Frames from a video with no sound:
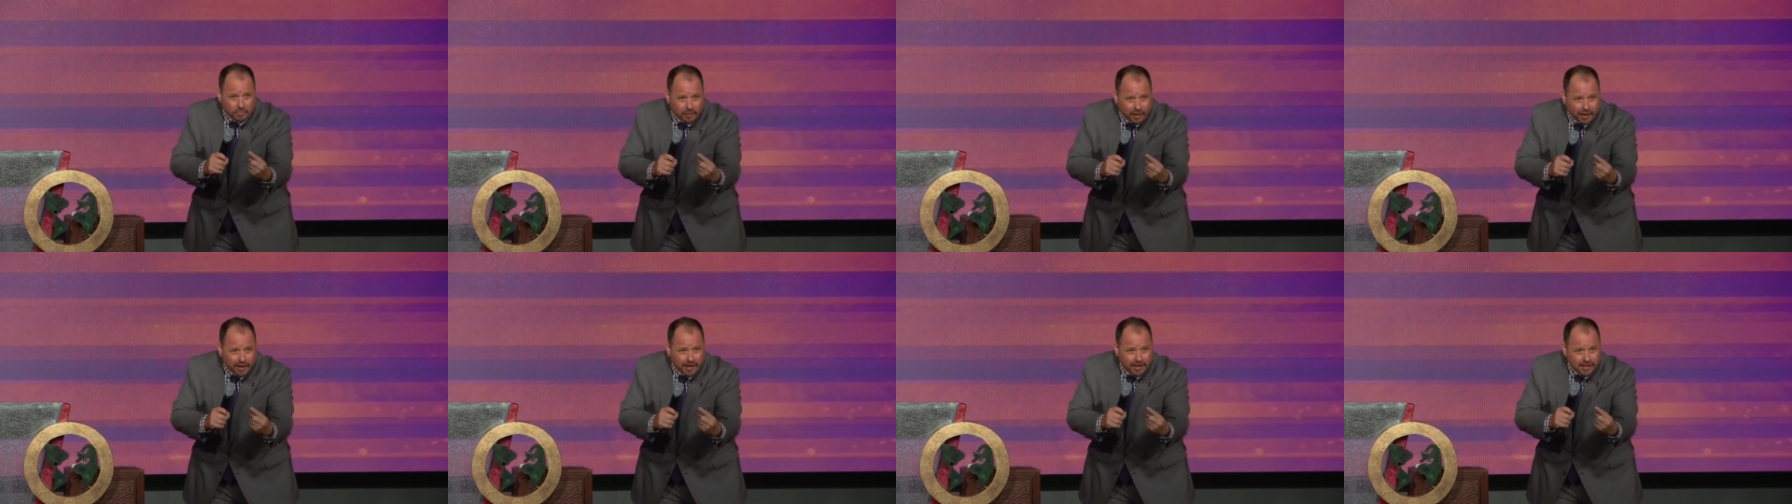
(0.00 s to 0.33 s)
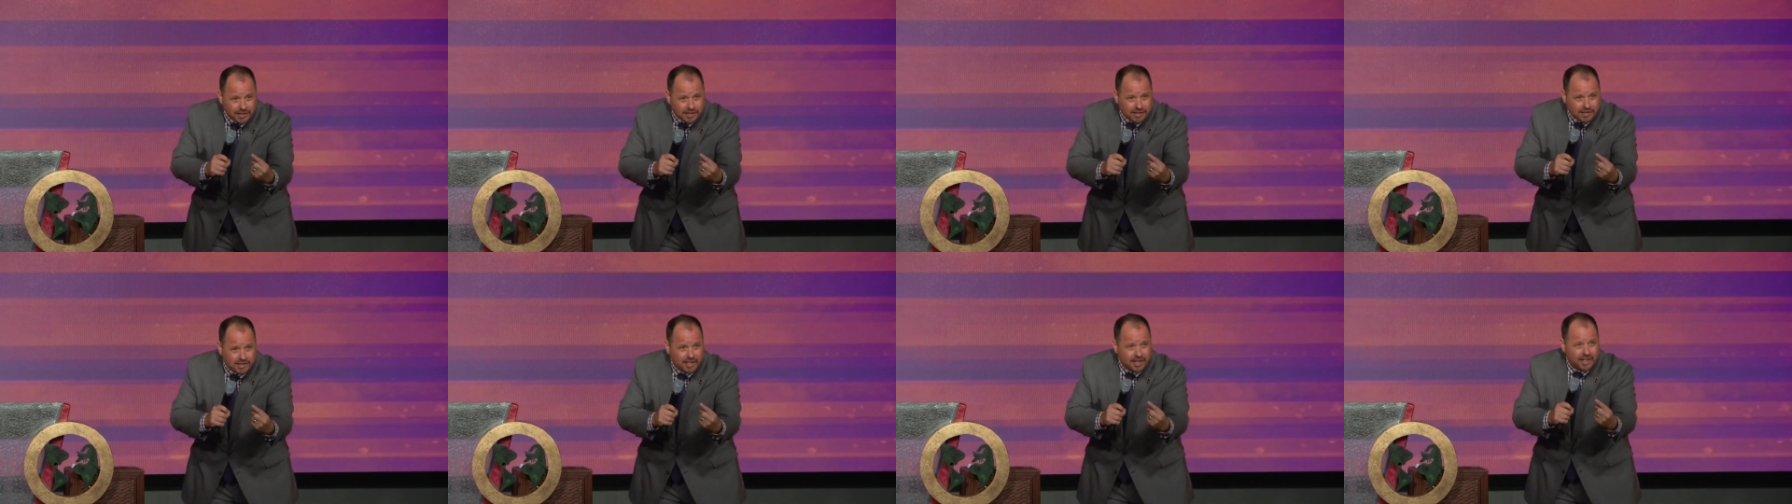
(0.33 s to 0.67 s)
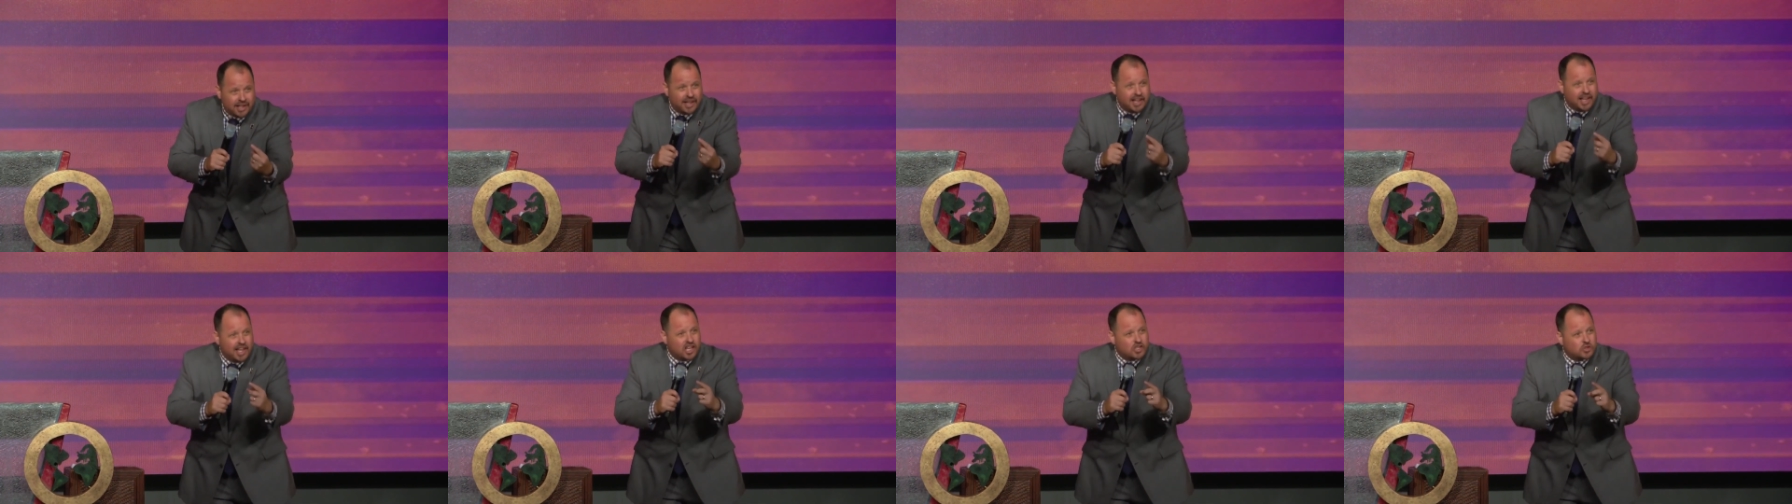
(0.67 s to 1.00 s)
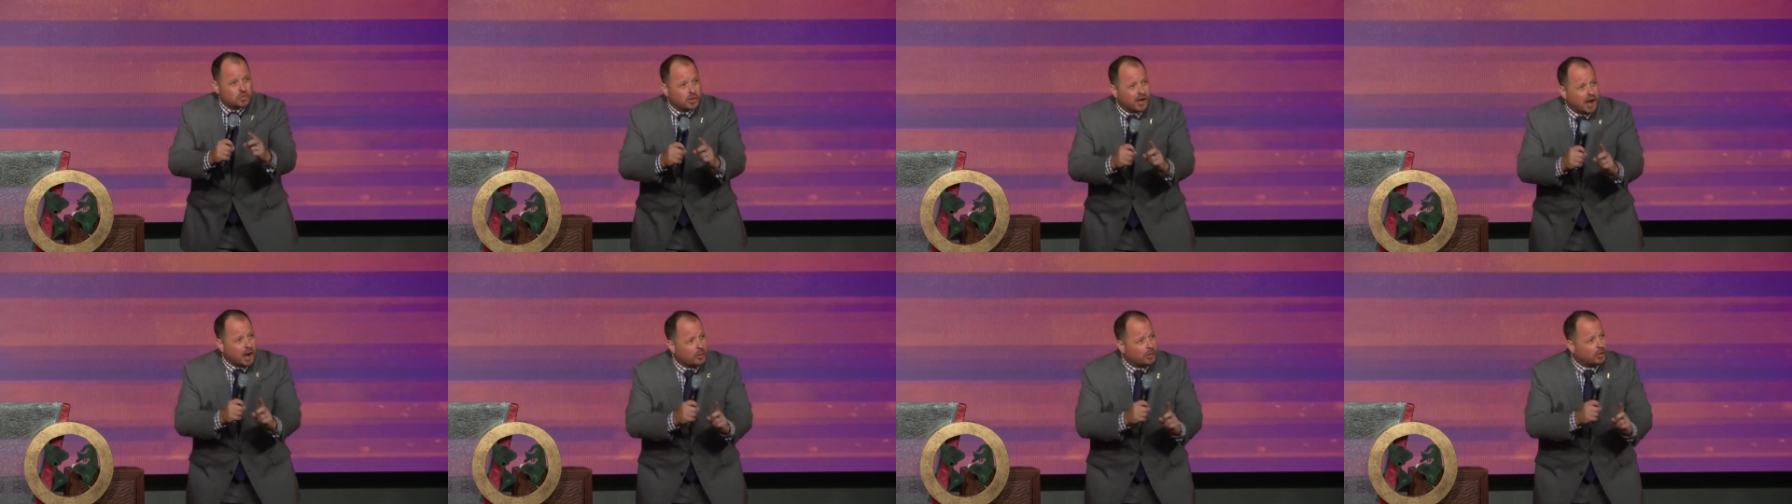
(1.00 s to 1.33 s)
place
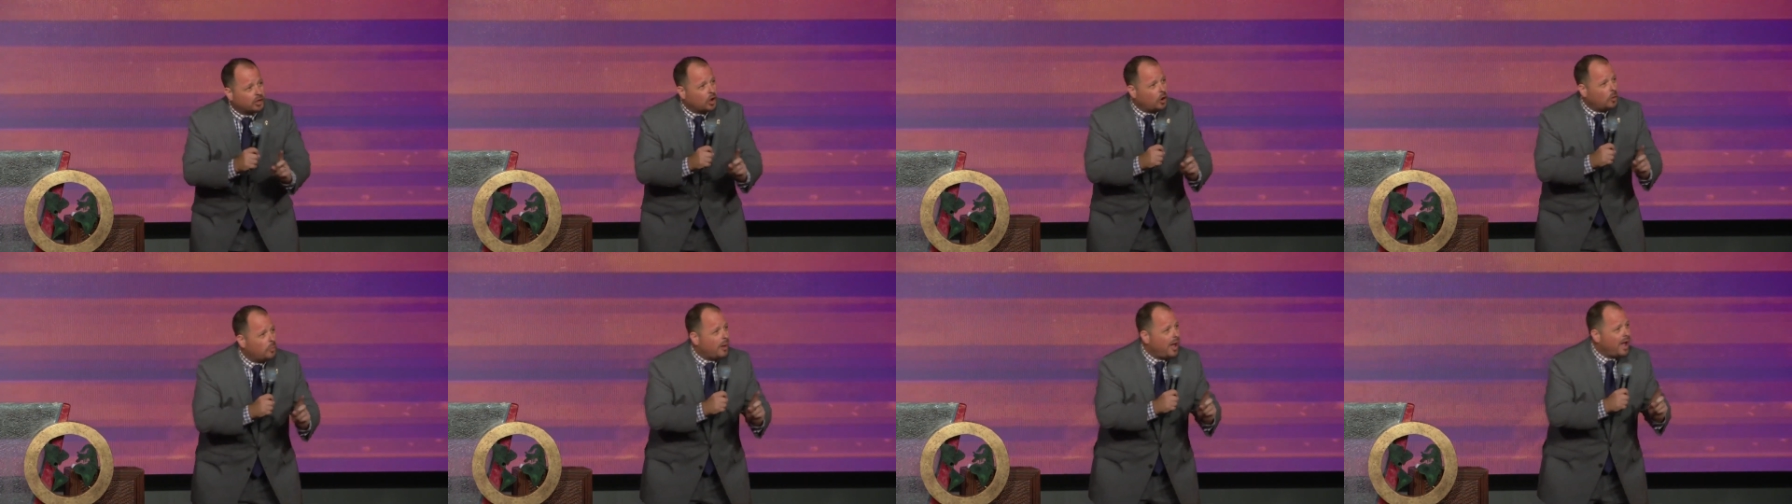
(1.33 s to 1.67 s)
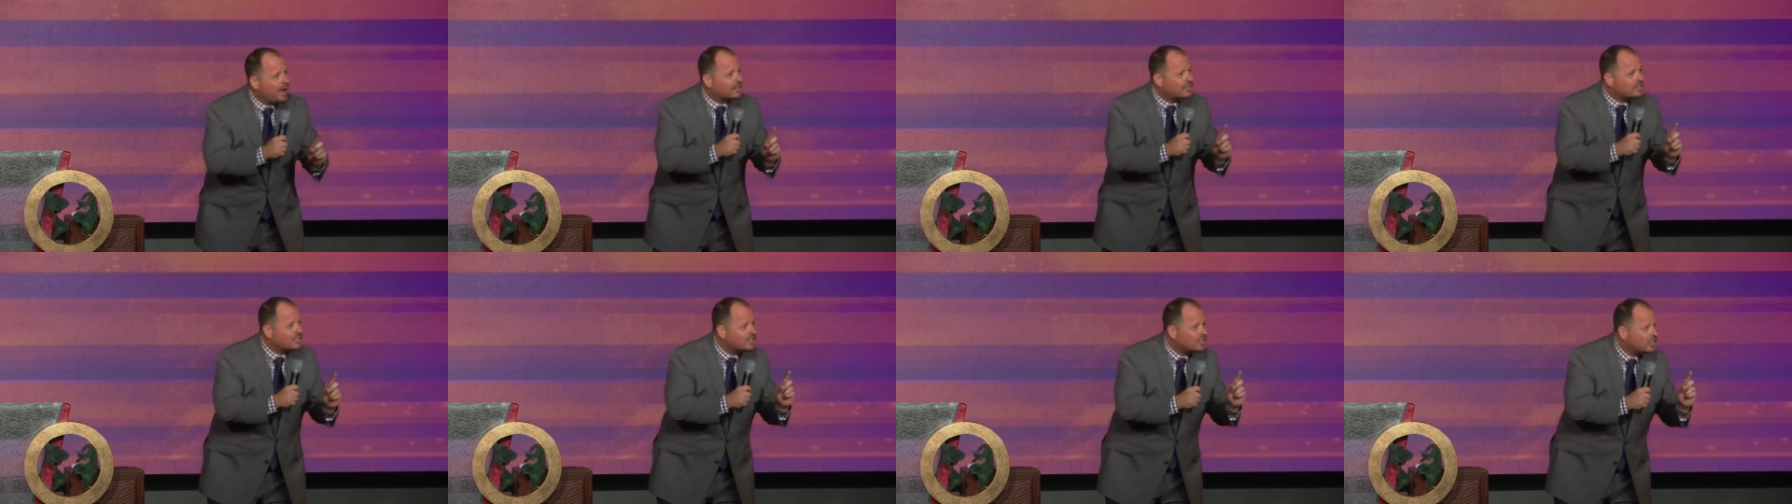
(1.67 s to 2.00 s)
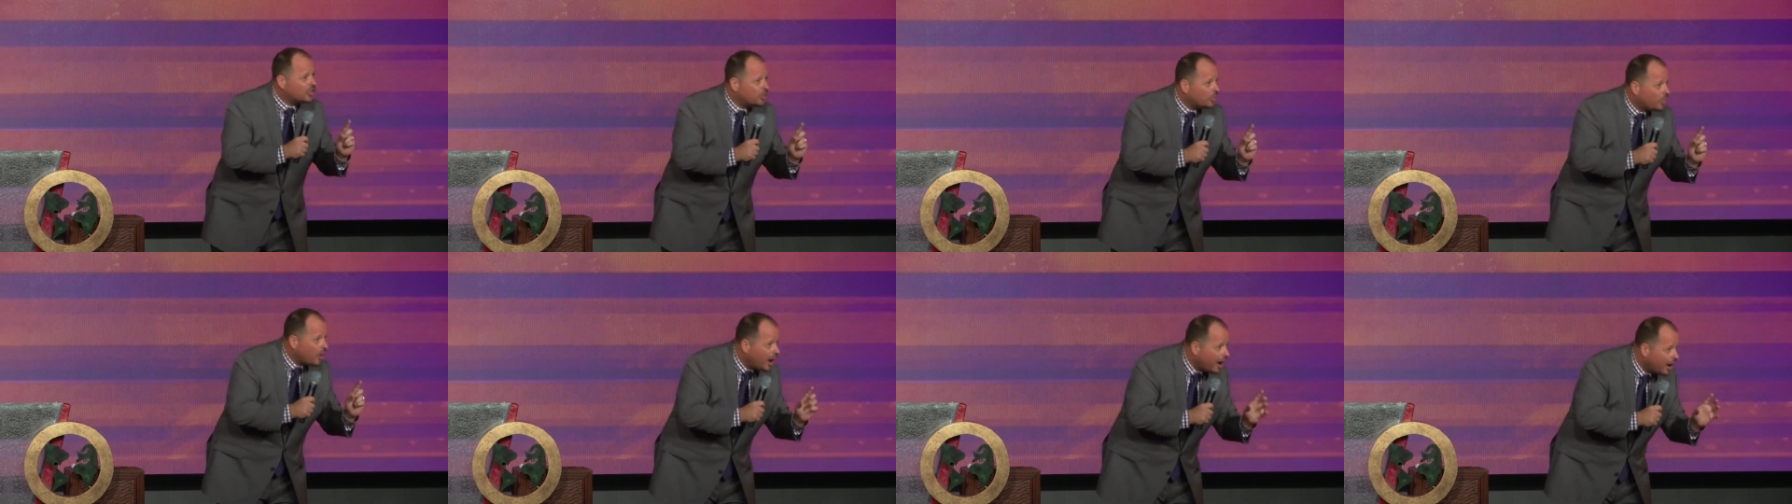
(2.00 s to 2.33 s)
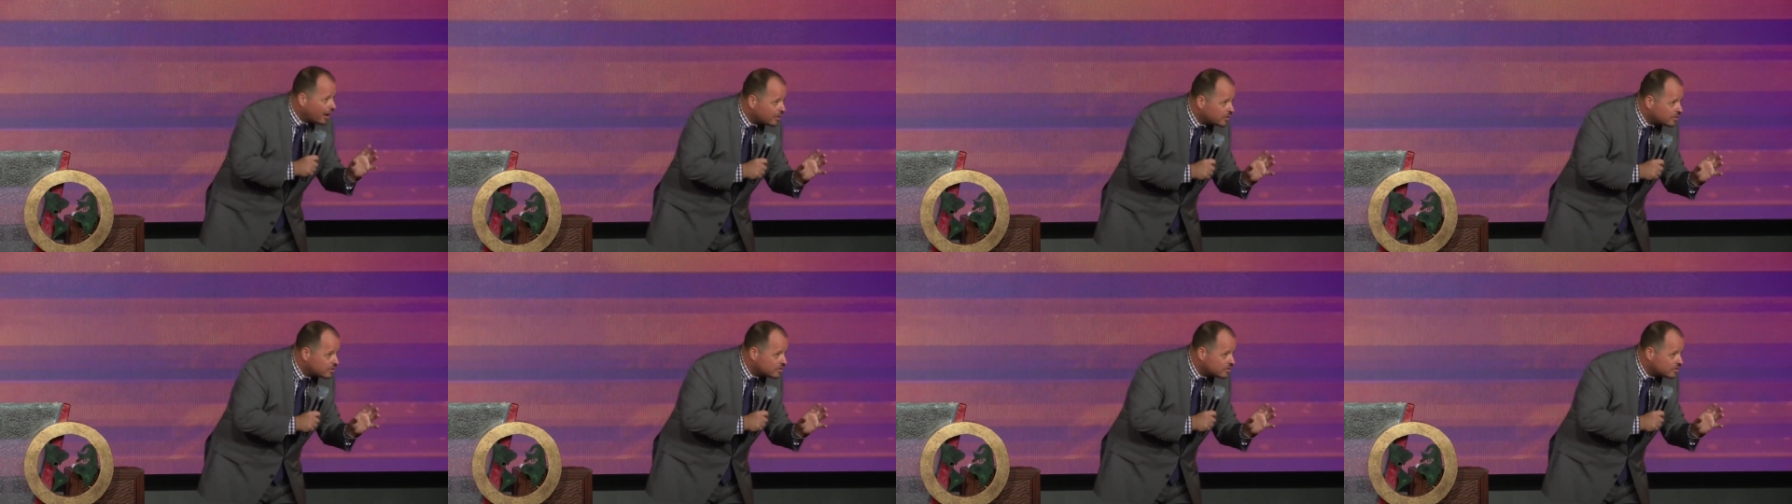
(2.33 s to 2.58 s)
is when I would go back to the garage